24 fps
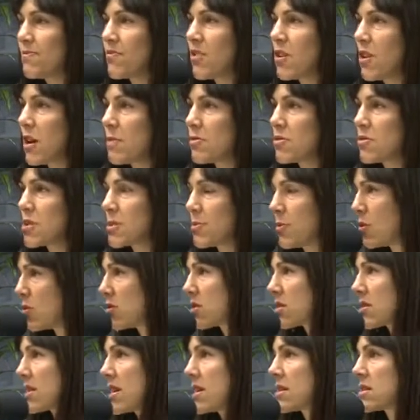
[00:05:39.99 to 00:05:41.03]
viable
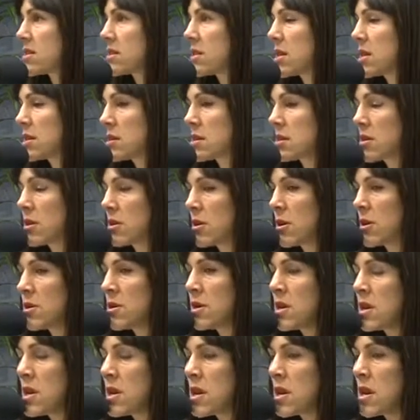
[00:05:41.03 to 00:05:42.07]
sport in that sense,
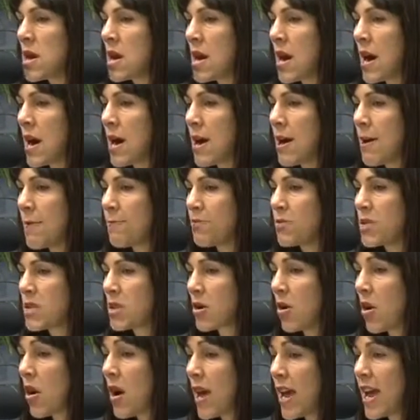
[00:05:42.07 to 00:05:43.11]

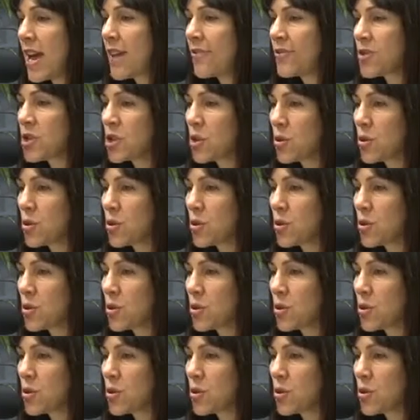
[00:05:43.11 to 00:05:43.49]
So I have